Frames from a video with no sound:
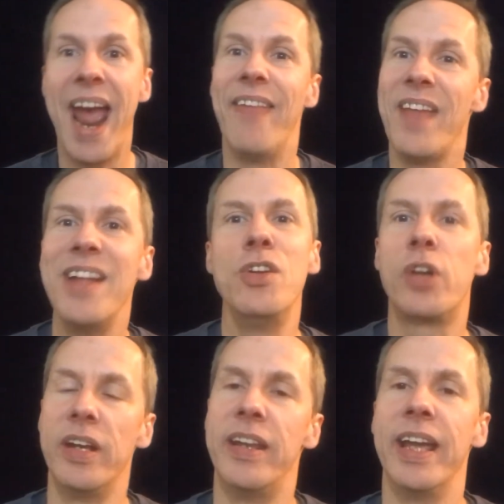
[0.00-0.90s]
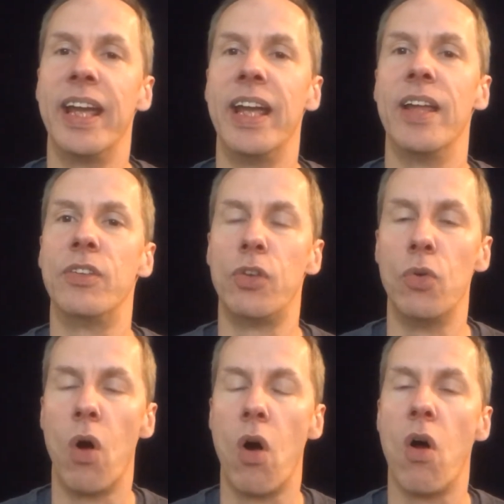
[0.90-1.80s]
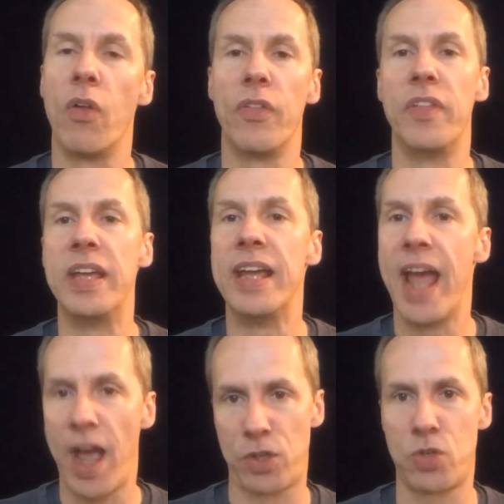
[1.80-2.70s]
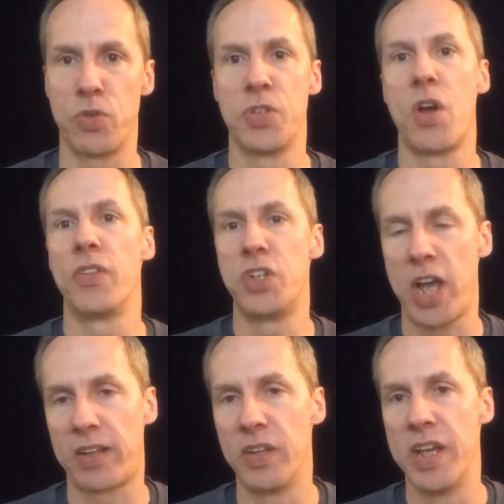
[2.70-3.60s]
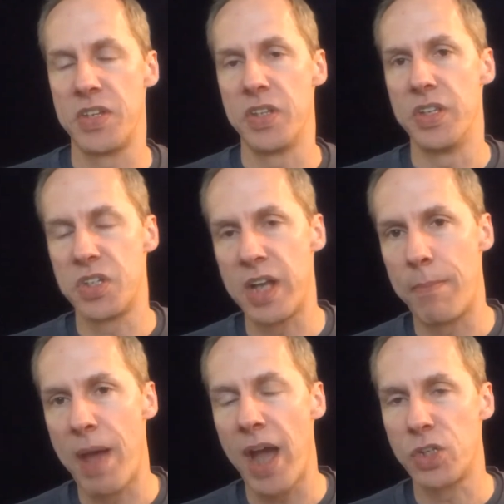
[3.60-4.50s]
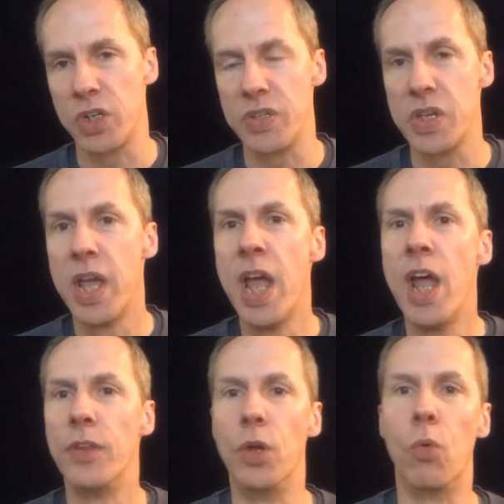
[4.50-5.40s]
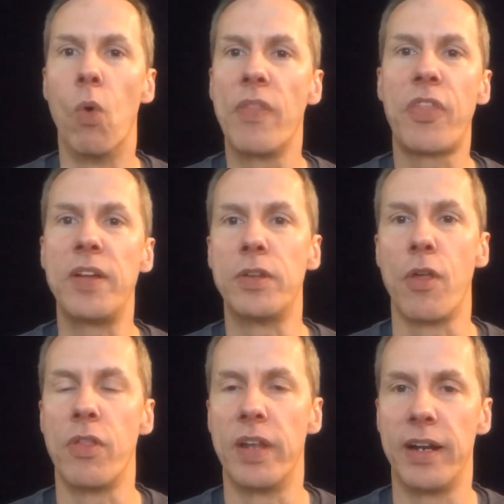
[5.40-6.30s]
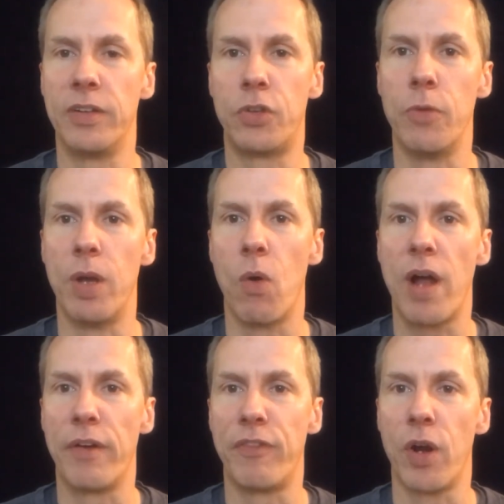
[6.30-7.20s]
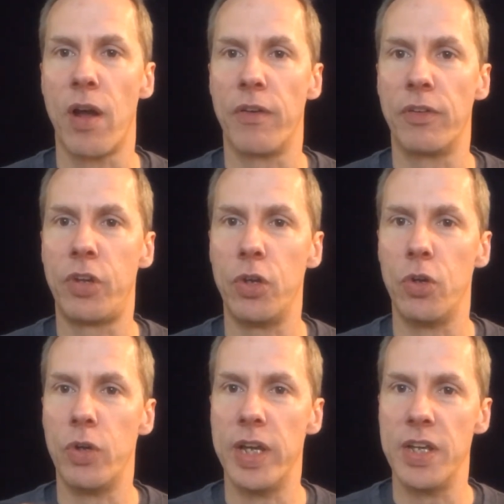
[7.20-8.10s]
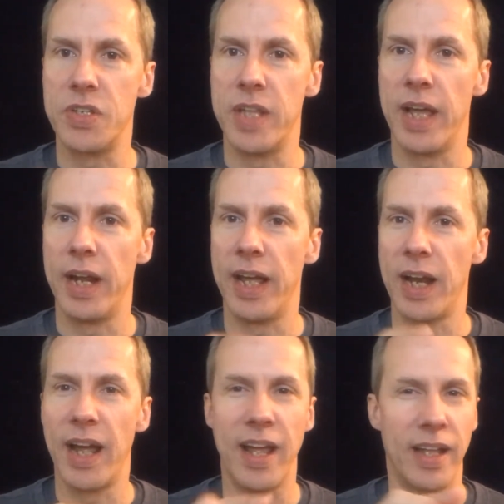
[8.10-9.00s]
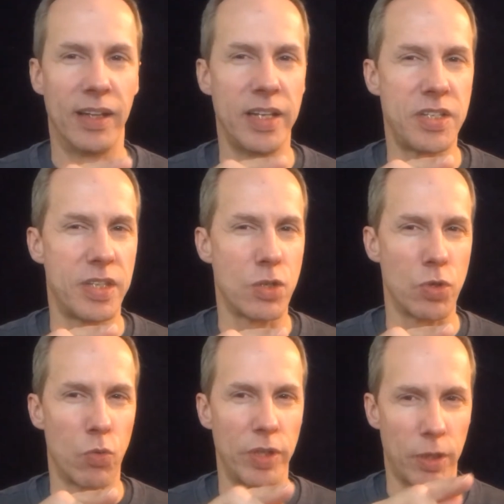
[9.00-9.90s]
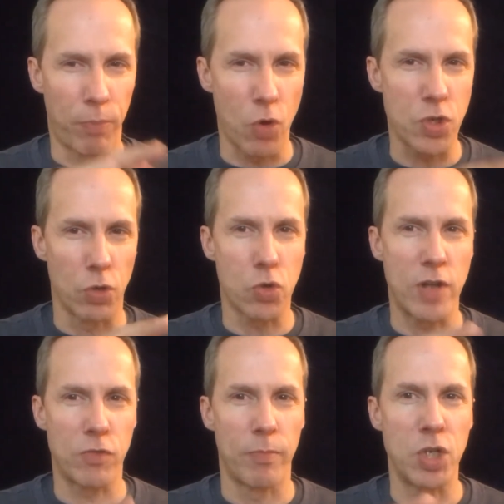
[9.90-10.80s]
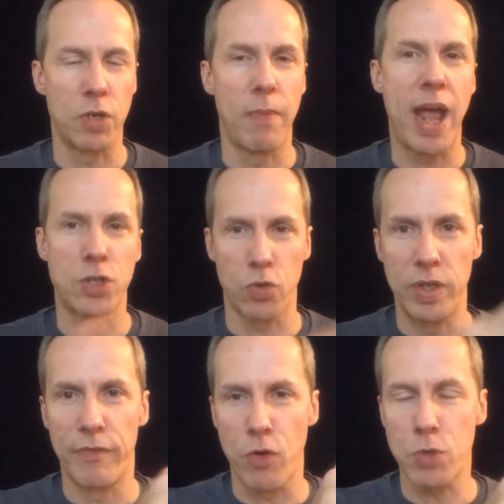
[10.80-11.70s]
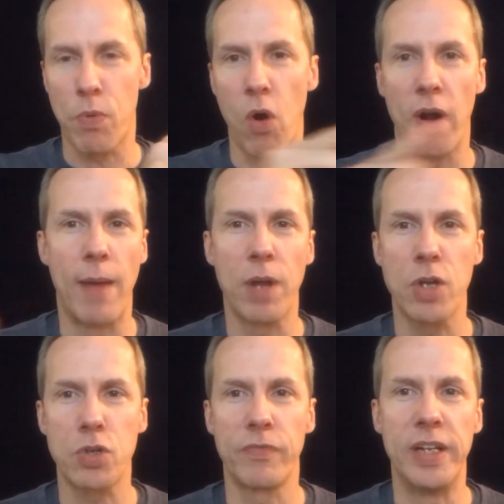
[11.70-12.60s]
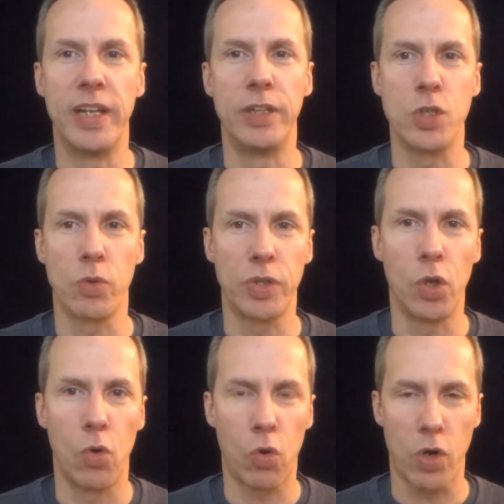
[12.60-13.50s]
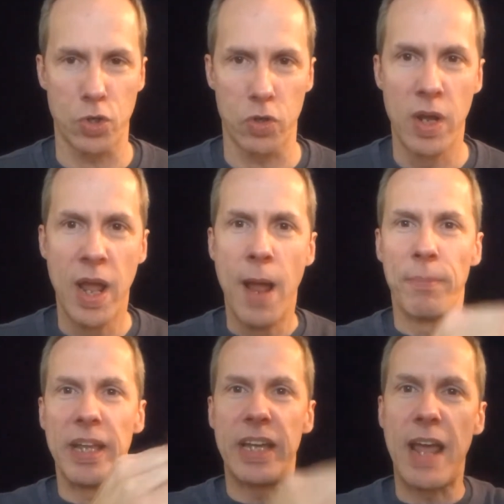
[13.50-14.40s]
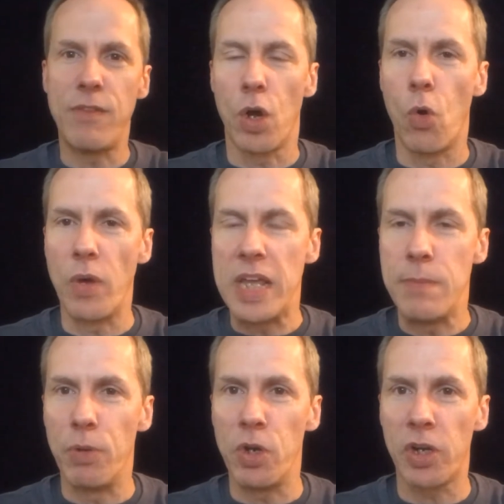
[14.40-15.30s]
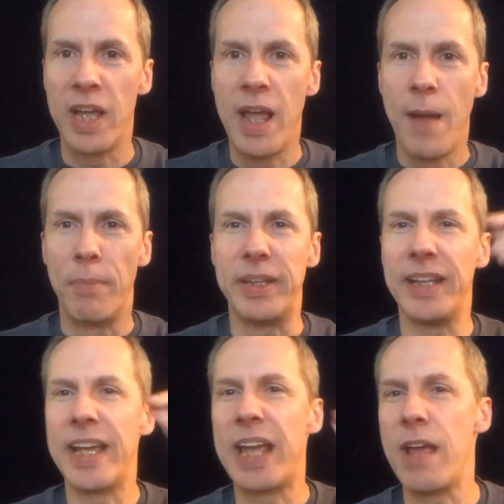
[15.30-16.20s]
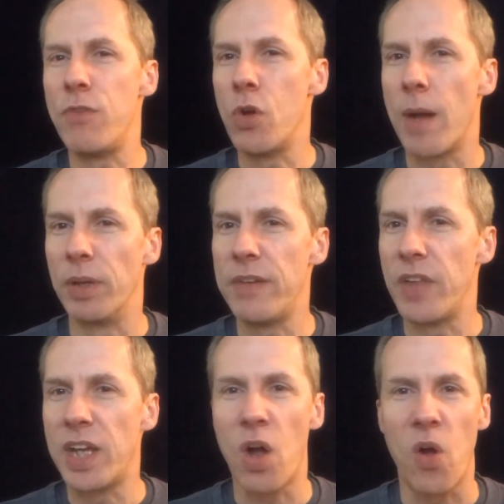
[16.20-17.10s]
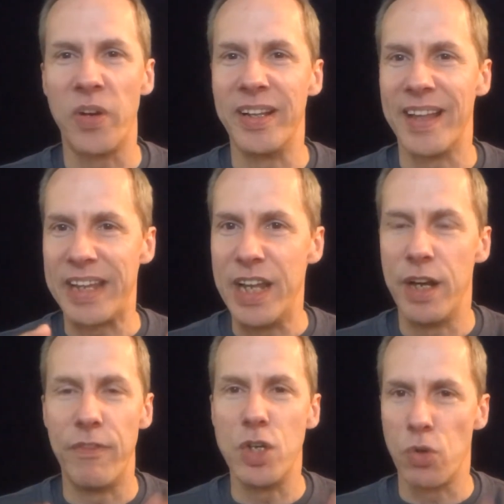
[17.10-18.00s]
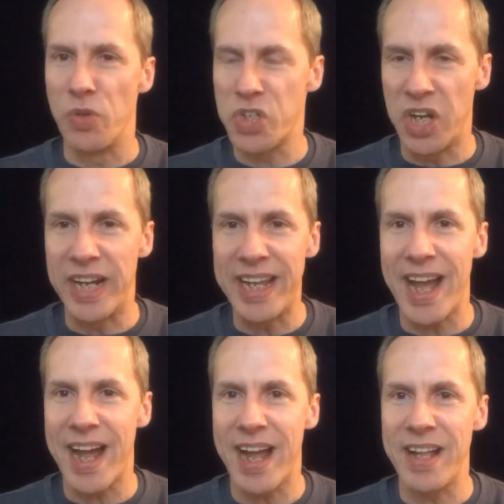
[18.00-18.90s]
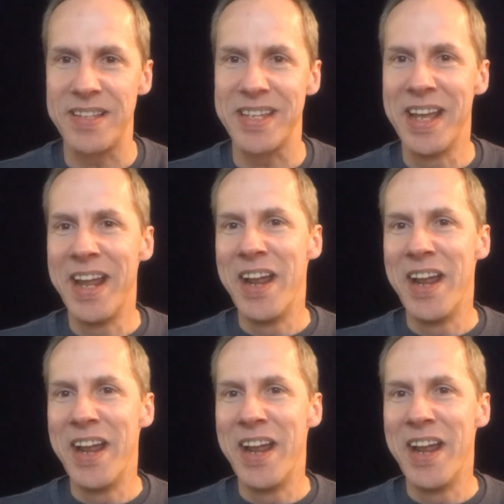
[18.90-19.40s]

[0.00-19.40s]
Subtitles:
And then you can dig into all the extras, all the checklists and the step actions. The one thing that it took me a while to figure out too is that, at least this was with the Personal Transformation Mastery, the first part. I'm not sure if they did this with Goal Crusher, but they gave you the whole ebook, but then they gave you, I believe they called it like individual study guides.